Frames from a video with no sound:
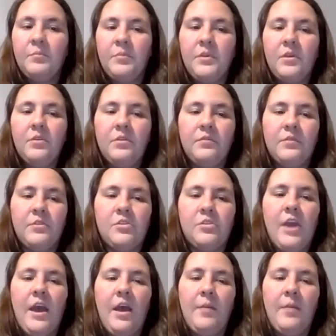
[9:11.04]
Beautiful
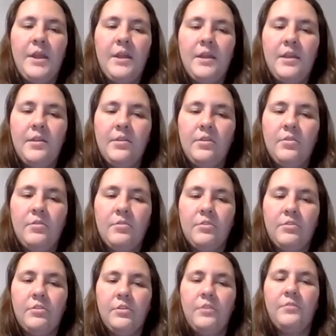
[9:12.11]
job. It is
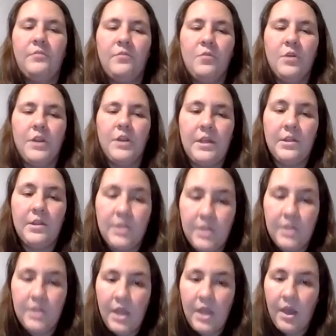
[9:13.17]
closer to the 40.
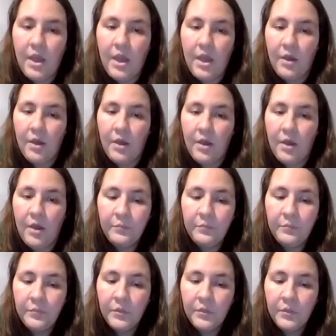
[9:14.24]
So
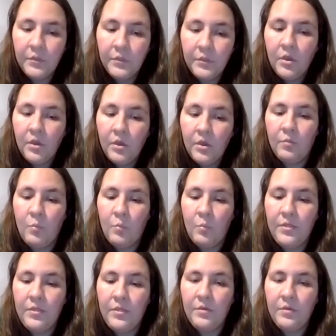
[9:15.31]
with your
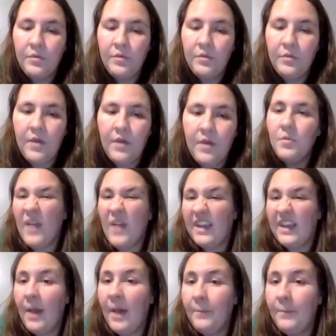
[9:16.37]
thumb, are we rounding
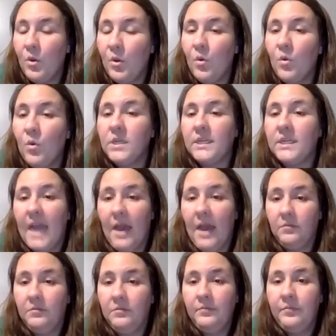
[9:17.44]
up or
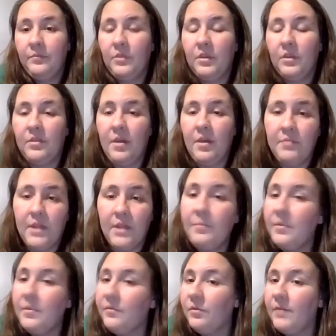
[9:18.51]
down? Thumbs
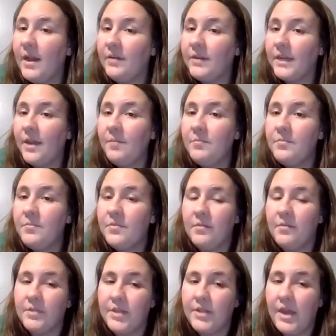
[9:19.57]
up if we're rounding up,
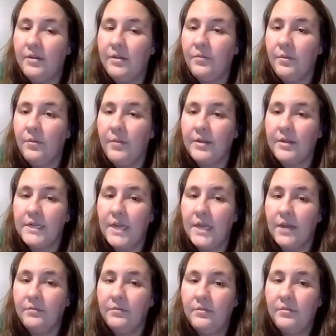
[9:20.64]
thumbs down if we're rounding down.